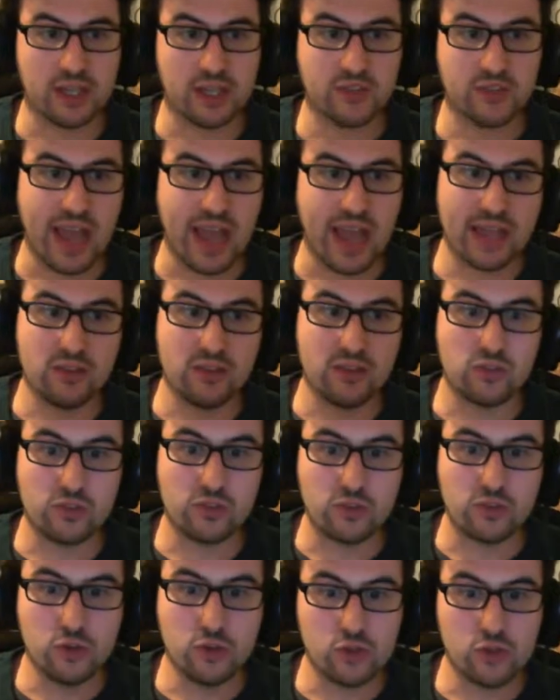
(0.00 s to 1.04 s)
And you could
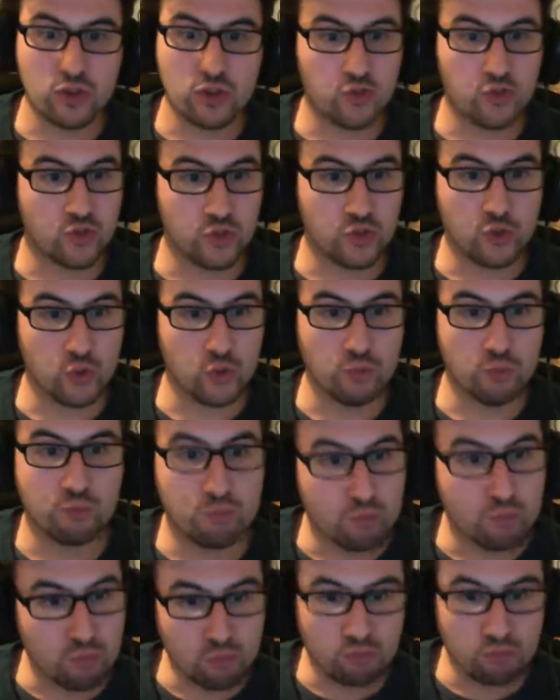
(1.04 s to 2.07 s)
just do
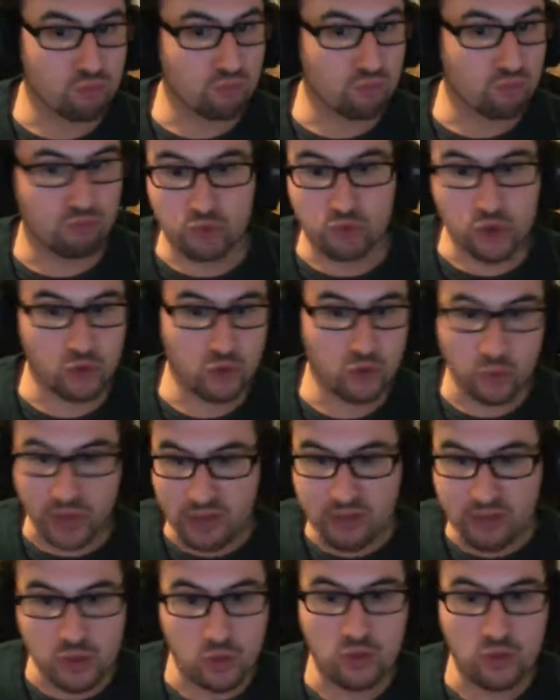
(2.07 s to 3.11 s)
whatever you
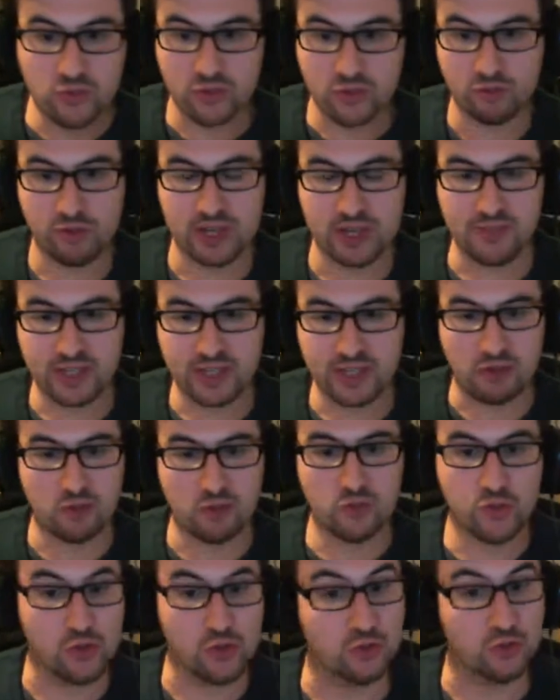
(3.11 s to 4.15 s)
wanted really for covers. You could
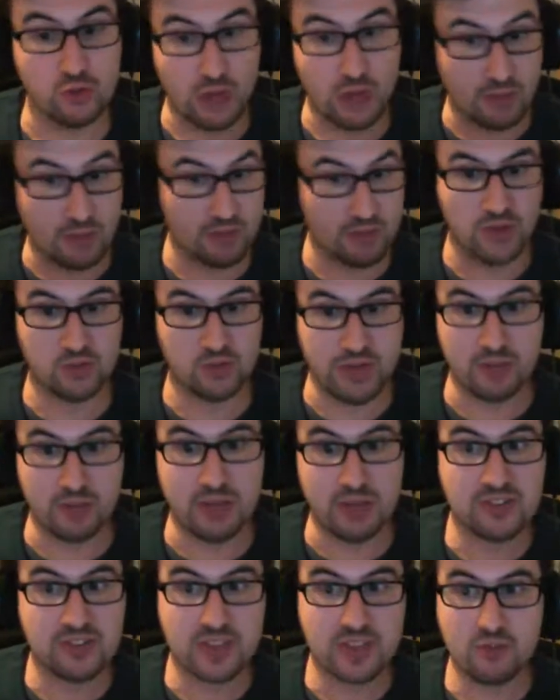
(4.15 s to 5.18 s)
do like nice minimalist
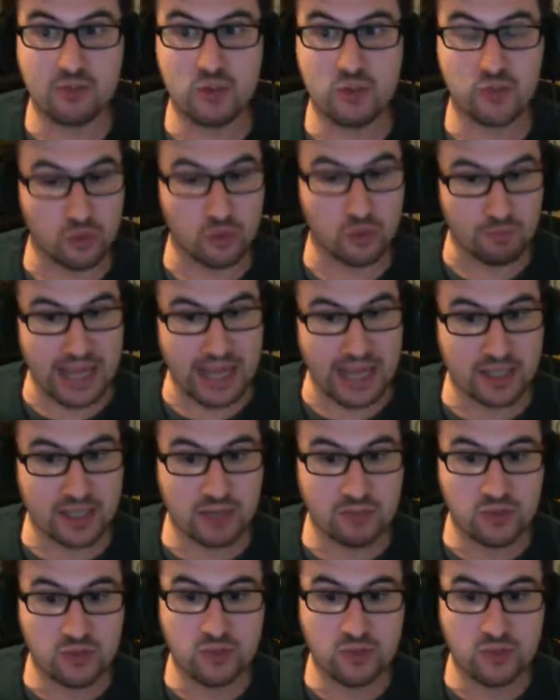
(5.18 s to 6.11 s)
covers. You can do blank covers.